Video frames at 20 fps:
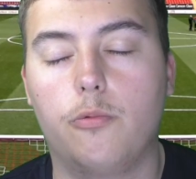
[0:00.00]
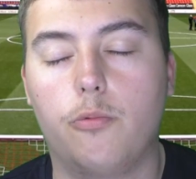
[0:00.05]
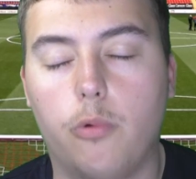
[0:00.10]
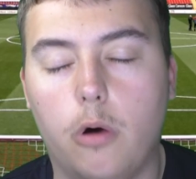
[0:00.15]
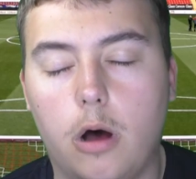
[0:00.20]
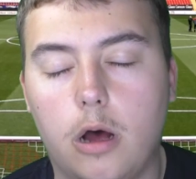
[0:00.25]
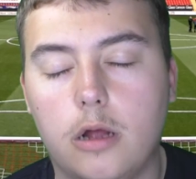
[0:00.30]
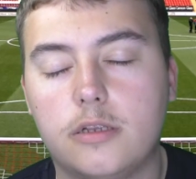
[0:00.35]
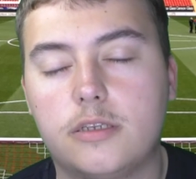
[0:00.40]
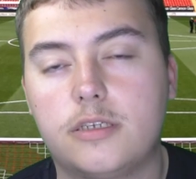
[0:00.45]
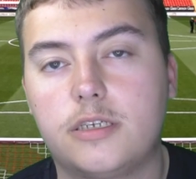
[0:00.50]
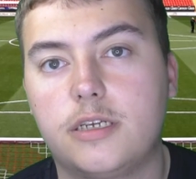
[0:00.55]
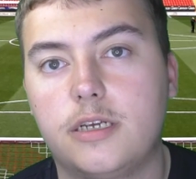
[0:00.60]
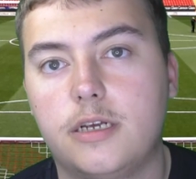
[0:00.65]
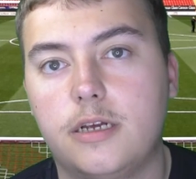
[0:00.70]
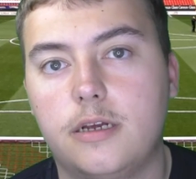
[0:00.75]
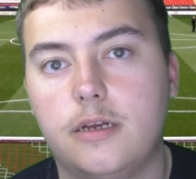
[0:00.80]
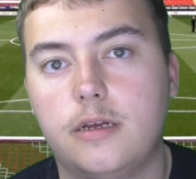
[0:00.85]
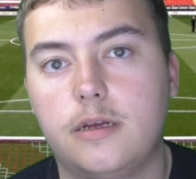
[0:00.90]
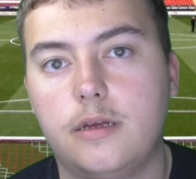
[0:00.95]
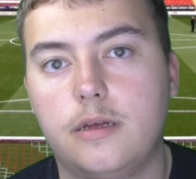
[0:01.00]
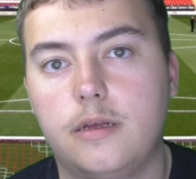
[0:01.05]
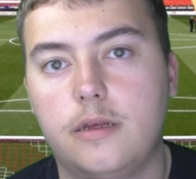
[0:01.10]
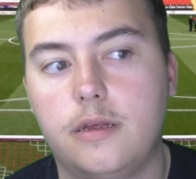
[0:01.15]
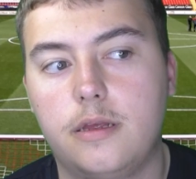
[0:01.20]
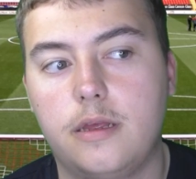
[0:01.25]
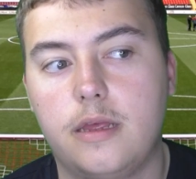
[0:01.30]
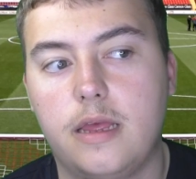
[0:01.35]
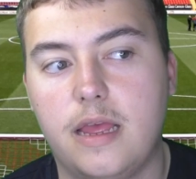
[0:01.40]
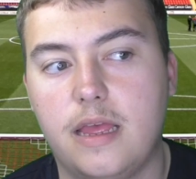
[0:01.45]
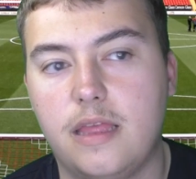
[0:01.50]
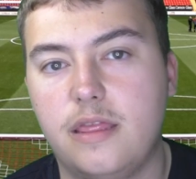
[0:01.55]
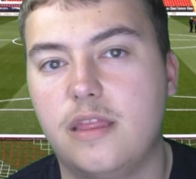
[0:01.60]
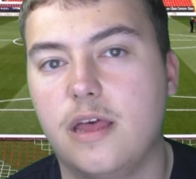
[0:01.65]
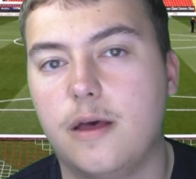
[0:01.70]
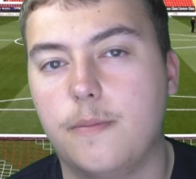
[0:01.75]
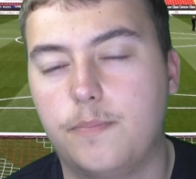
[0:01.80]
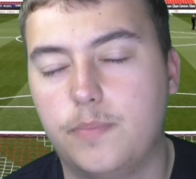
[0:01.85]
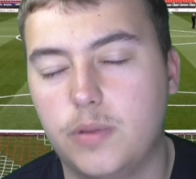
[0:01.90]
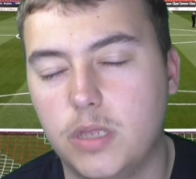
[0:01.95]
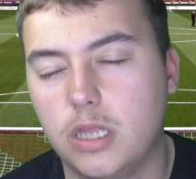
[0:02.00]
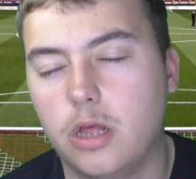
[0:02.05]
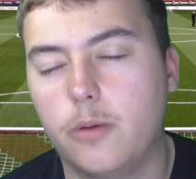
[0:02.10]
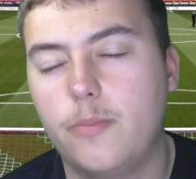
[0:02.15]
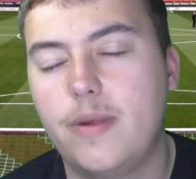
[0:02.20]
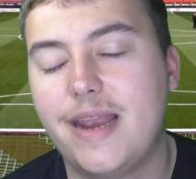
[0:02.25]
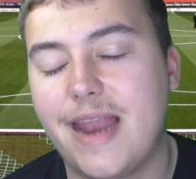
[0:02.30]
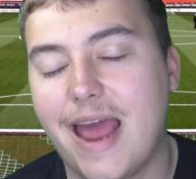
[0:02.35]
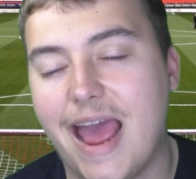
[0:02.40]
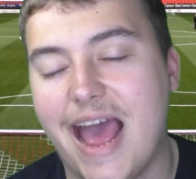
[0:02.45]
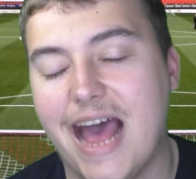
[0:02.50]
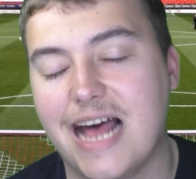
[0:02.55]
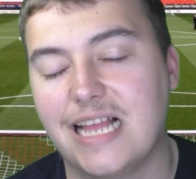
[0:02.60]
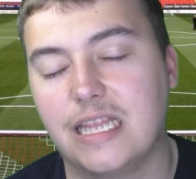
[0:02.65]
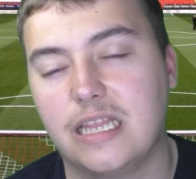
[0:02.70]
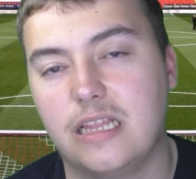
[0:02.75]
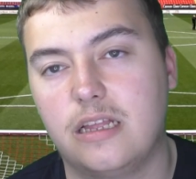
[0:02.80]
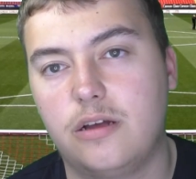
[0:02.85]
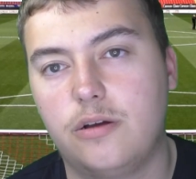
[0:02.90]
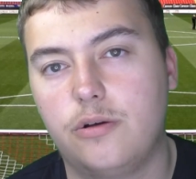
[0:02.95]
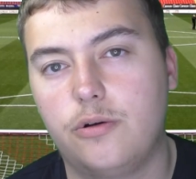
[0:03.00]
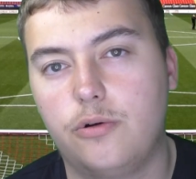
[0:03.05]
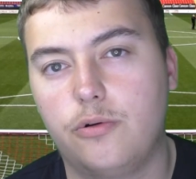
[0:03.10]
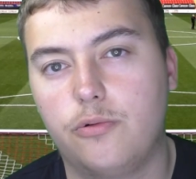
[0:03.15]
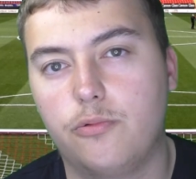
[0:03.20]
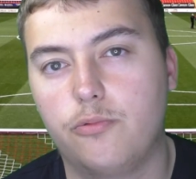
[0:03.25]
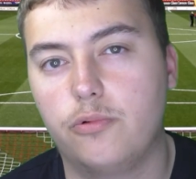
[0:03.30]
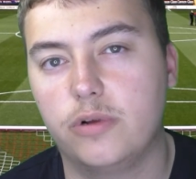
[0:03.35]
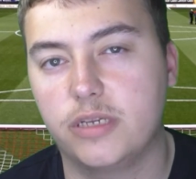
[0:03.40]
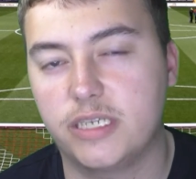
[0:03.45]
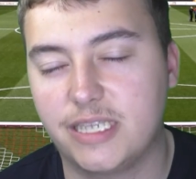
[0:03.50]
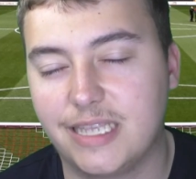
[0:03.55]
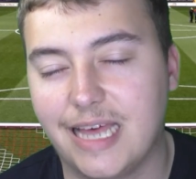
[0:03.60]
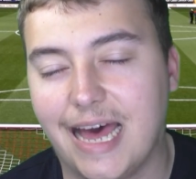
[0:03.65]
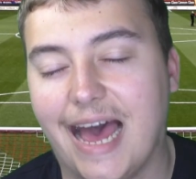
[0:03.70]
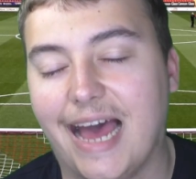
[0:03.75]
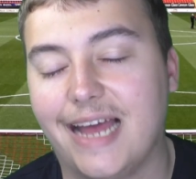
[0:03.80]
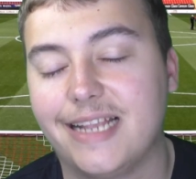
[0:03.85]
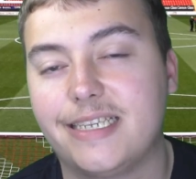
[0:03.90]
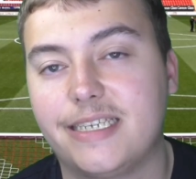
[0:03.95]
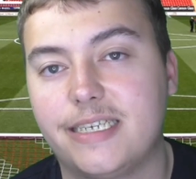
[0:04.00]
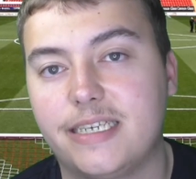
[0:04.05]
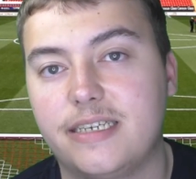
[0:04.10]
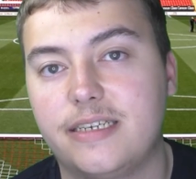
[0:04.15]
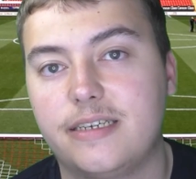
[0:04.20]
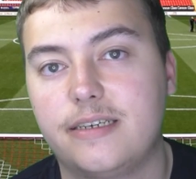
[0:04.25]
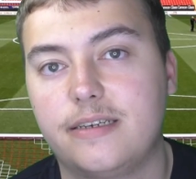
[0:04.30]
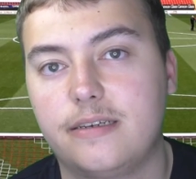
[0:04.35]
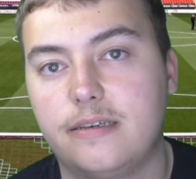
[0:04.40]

What in the blooming hell was that?